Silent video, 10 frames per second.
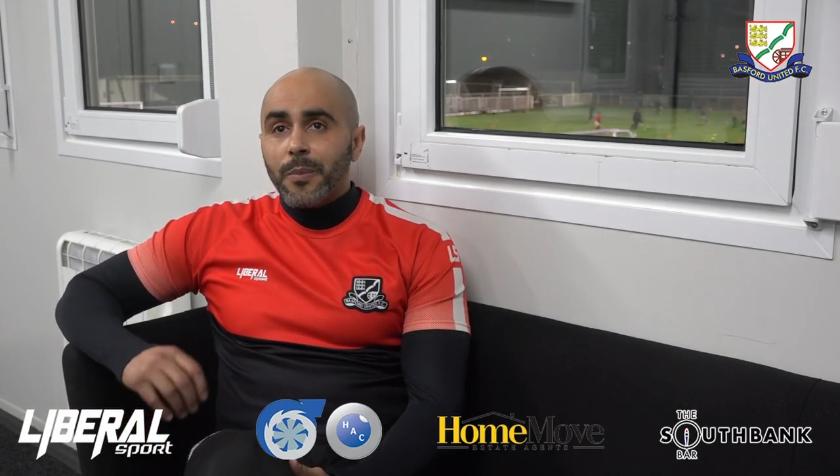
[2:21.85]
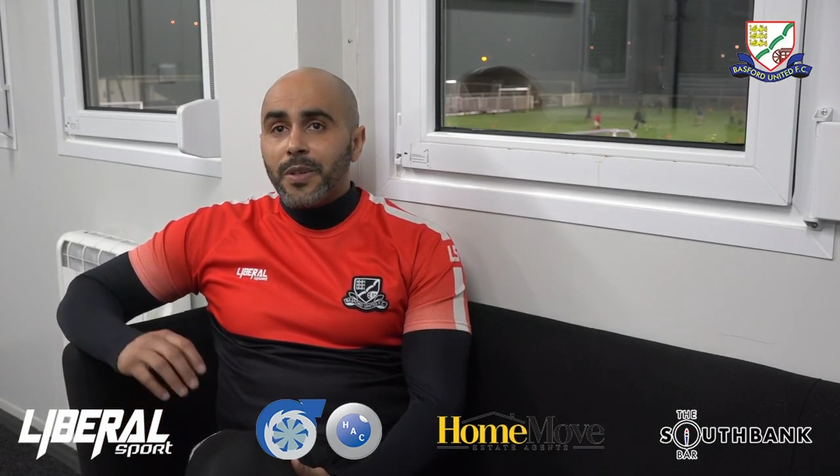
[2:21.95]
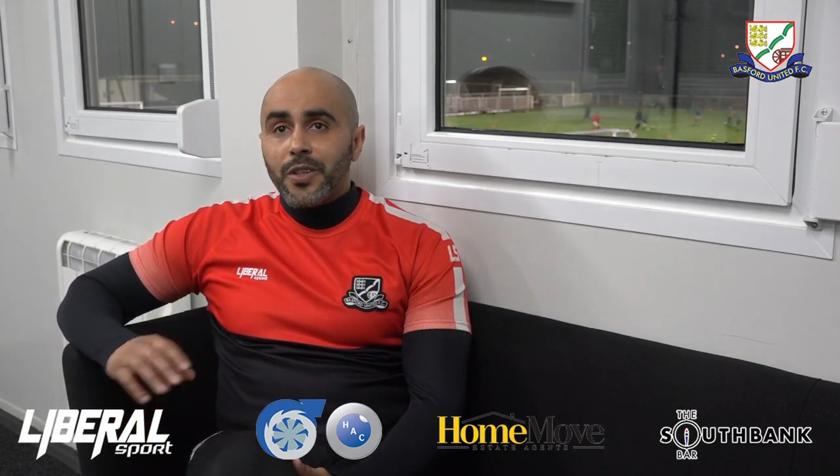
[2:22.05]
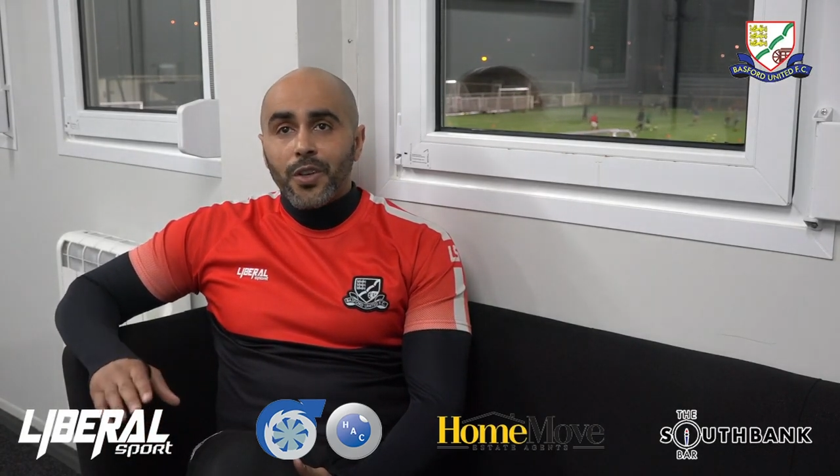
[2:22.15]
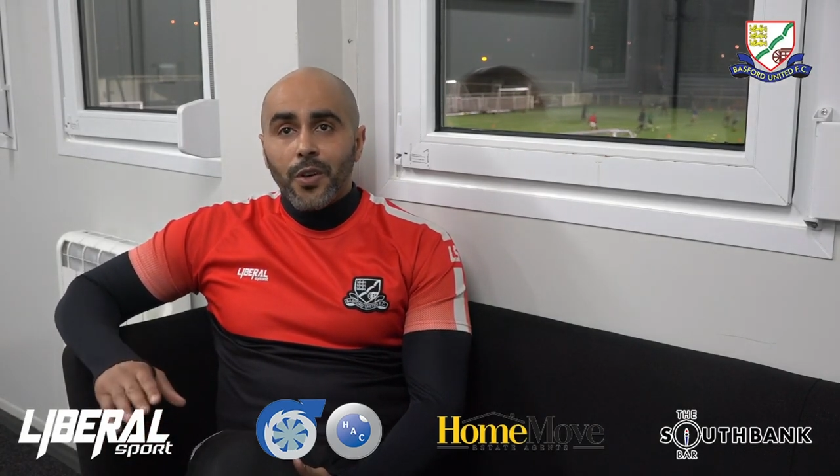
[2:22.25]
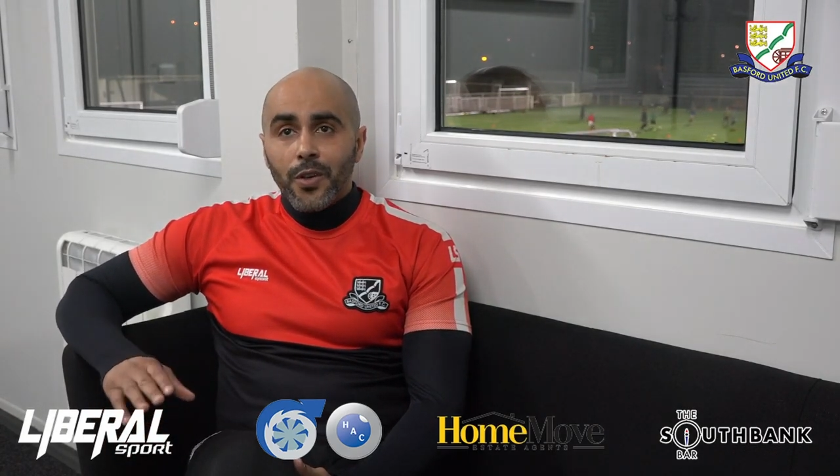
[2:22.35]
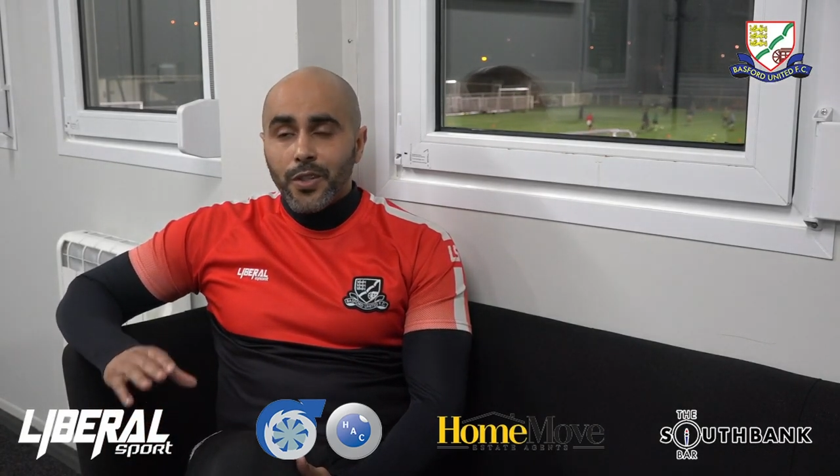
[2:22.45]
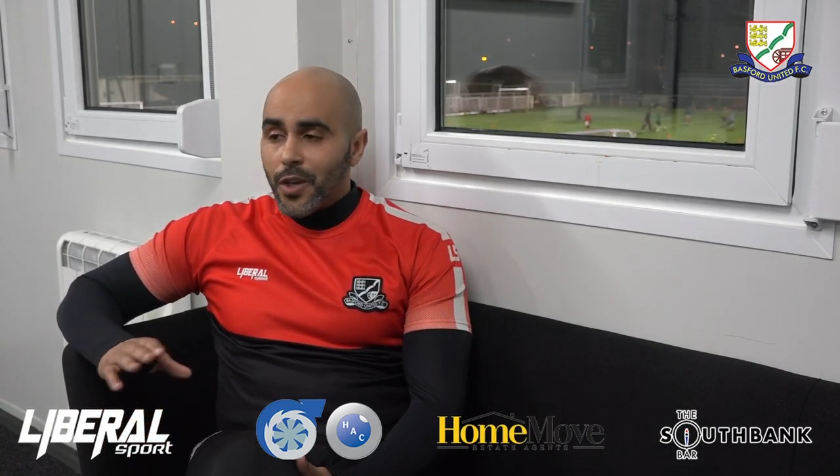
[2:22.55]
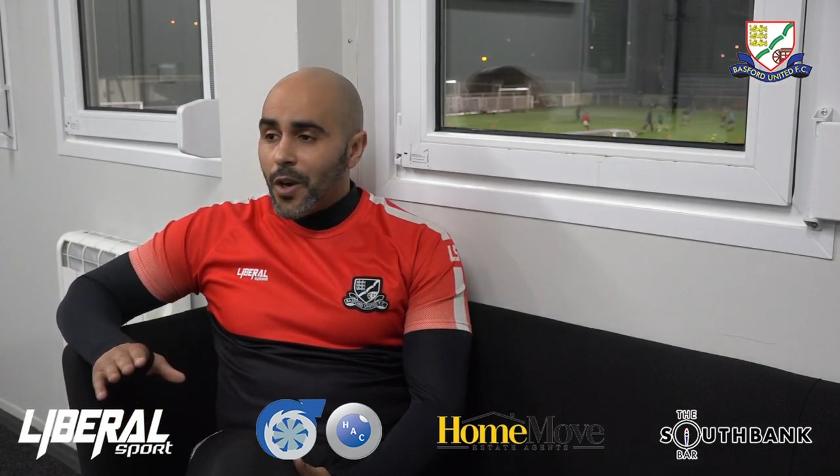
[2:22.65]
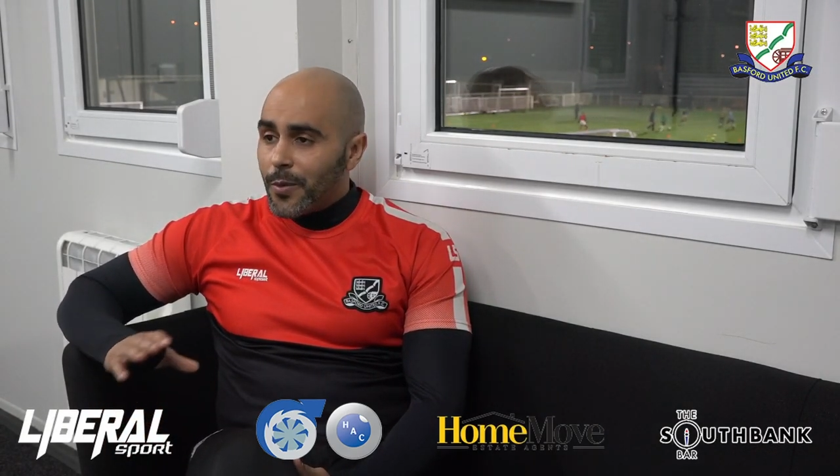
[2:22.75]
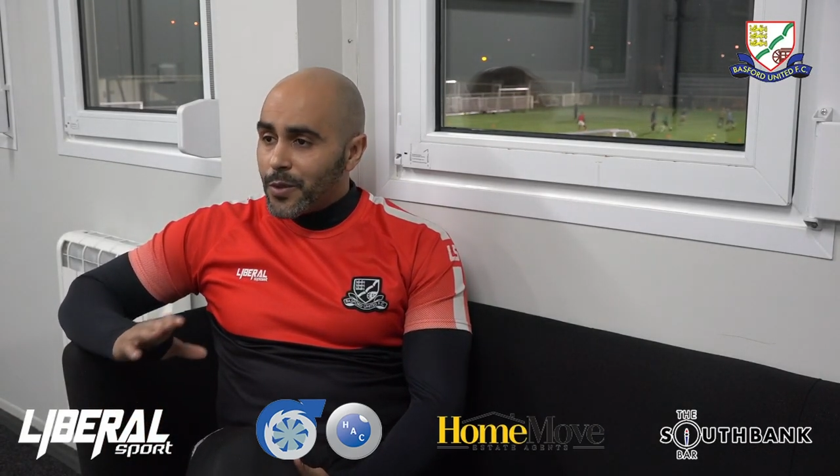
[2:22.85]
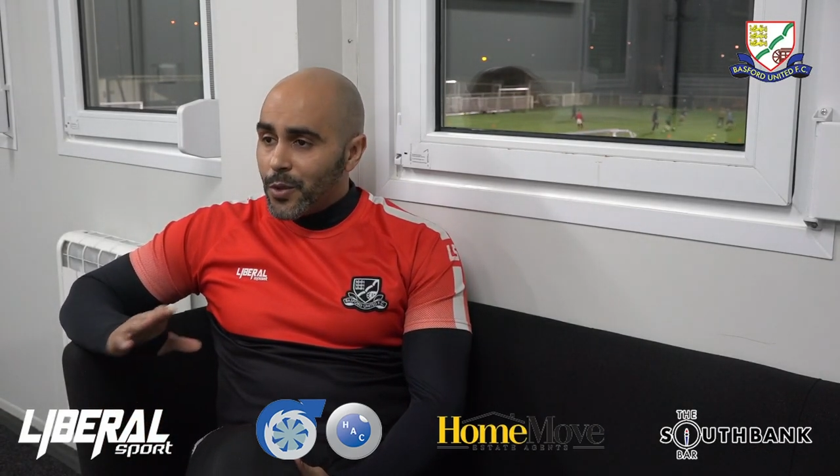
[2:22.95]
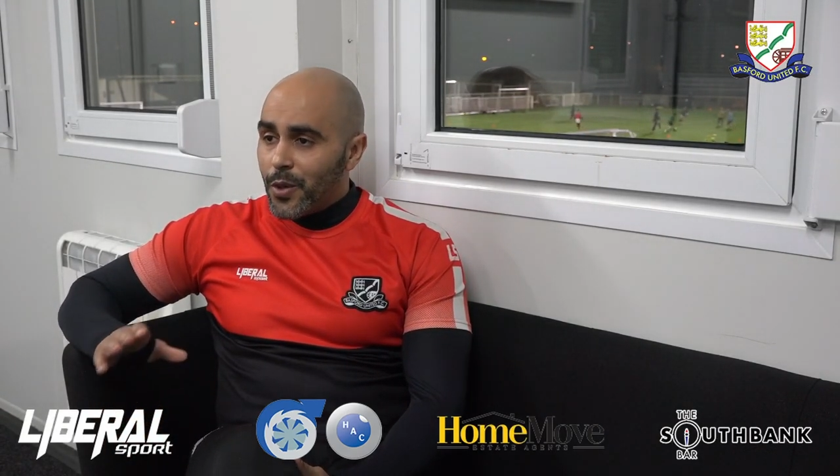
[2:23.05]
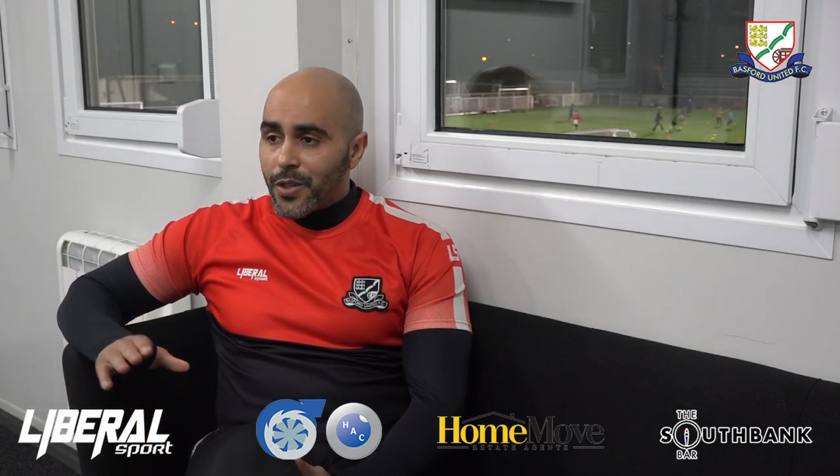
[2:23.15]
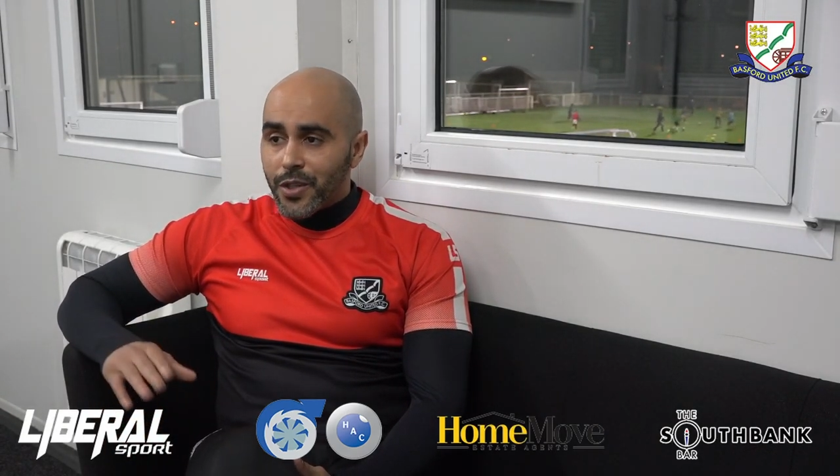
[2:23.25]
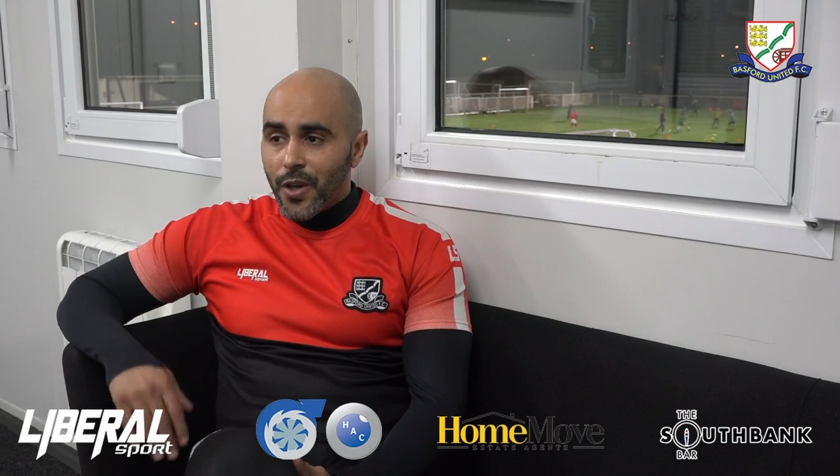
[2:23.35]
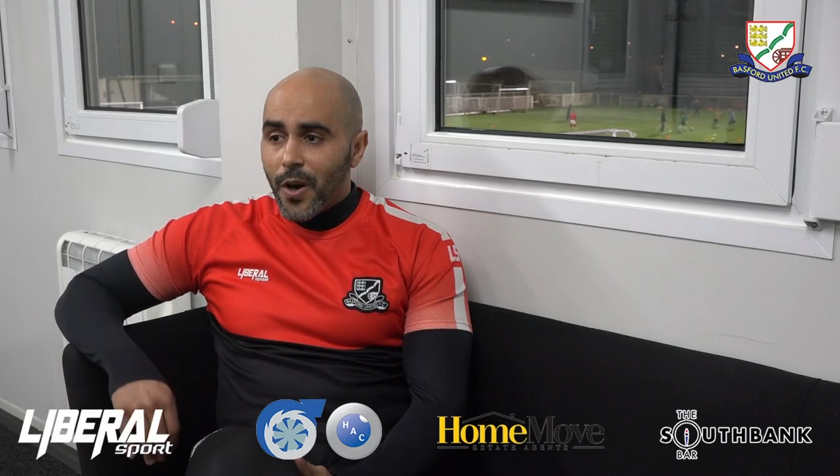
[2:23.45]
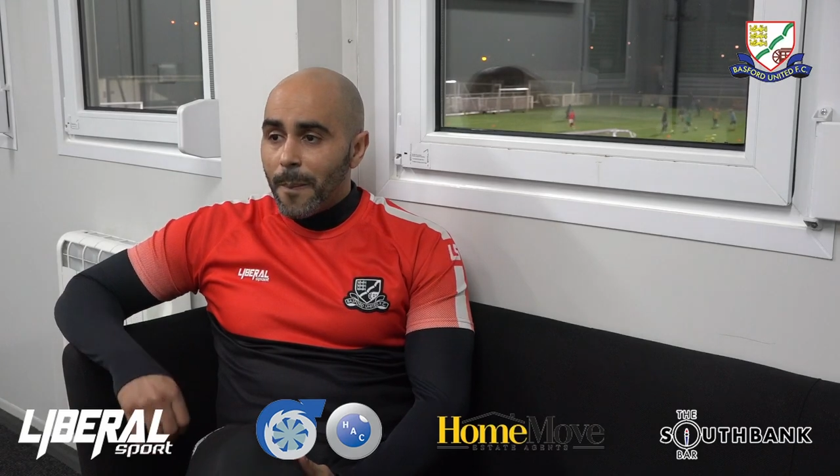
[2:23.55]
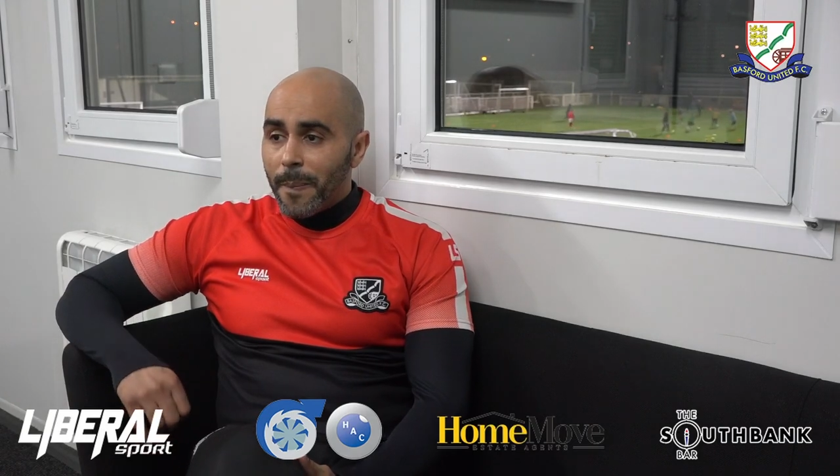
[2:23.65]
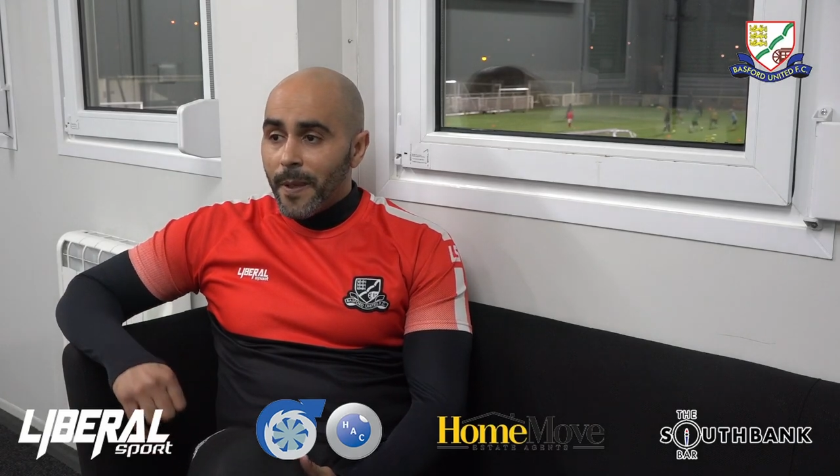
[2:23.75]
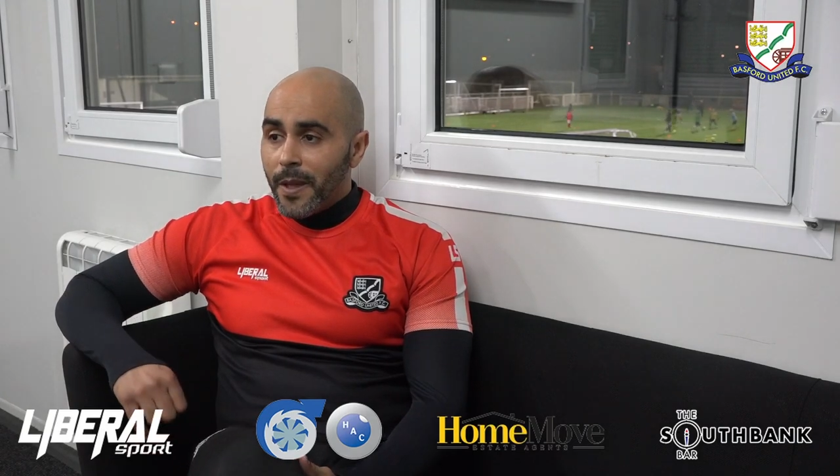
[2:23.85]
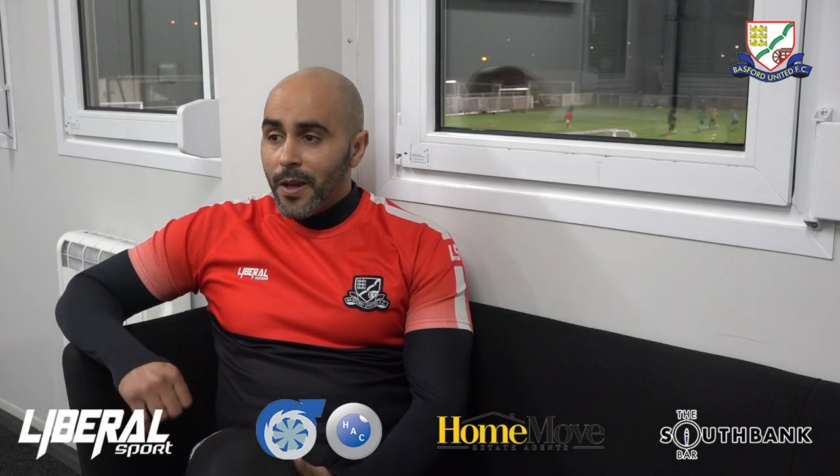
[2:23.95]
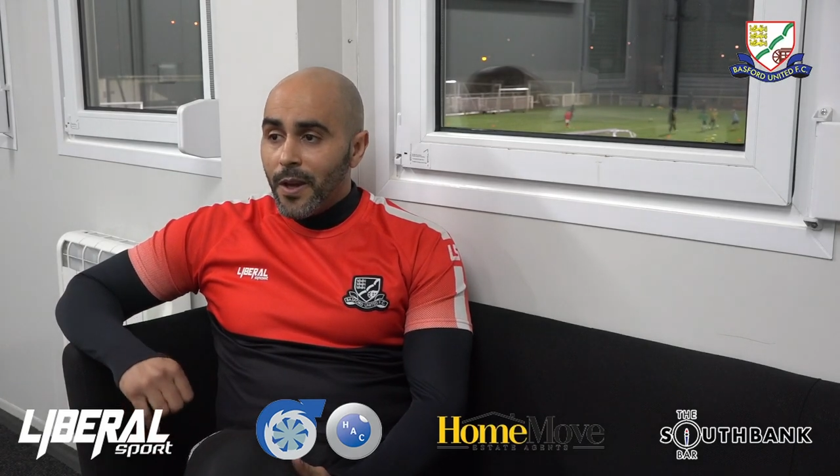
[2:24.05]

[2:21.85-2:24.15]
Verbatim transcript: They've been short, short, short and short